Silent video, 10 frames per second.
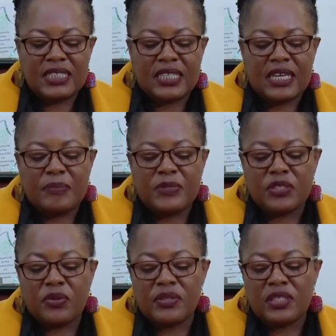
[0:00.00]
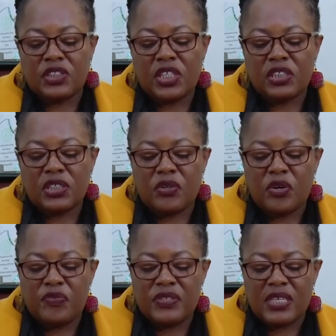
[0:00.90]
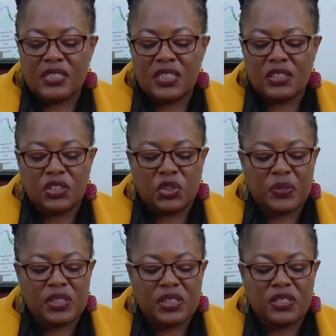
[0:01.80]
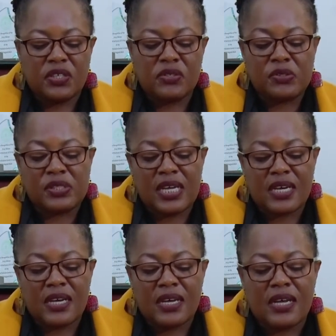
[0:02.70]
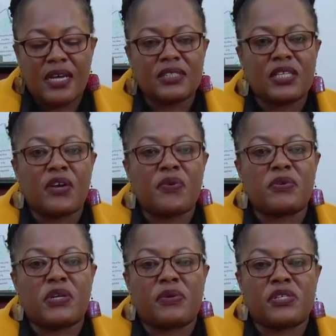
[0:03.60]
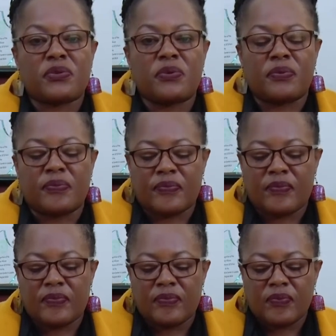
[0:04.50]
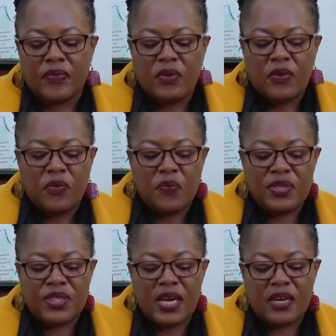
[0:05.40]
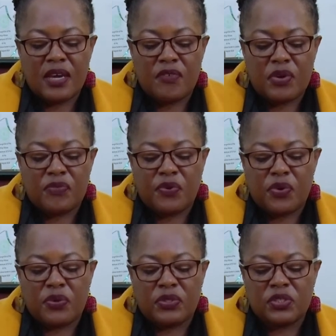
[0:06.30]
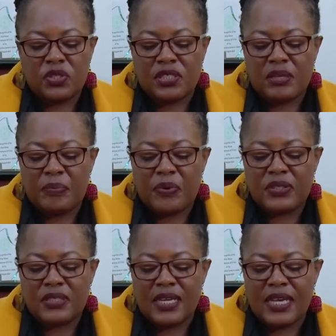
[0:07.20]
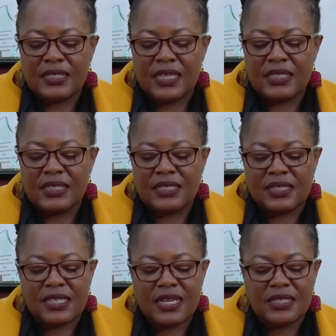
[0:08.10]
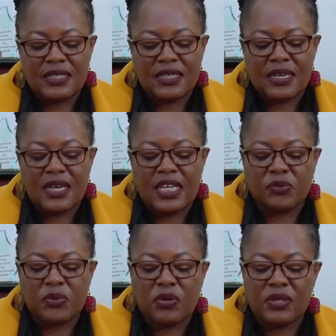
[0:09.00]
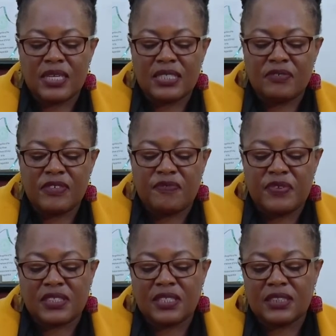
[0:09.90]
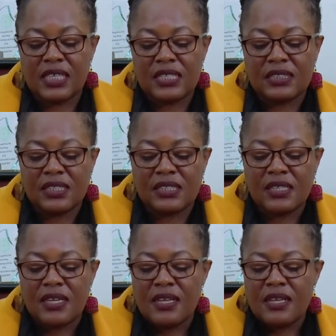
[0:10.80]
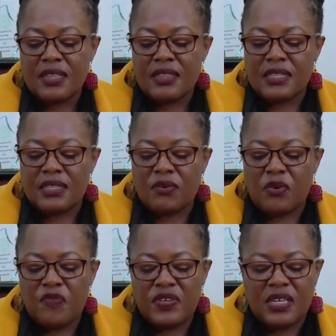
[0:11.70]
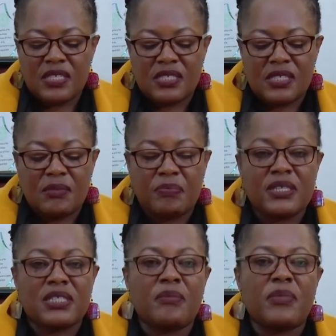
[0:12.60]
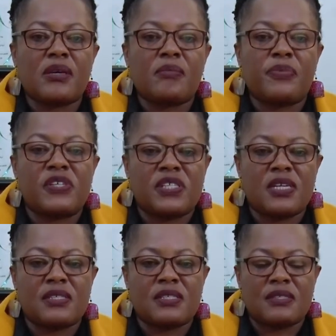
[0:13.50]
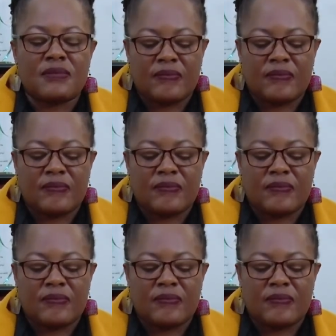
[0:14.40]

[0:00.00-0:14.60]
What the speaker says: an update on the changing COVID-19 situation here in Lusaka and around our school. We thank everyone for your continuous support and understanding as we collectively face the challenges that the COVID-19 pandemic presents.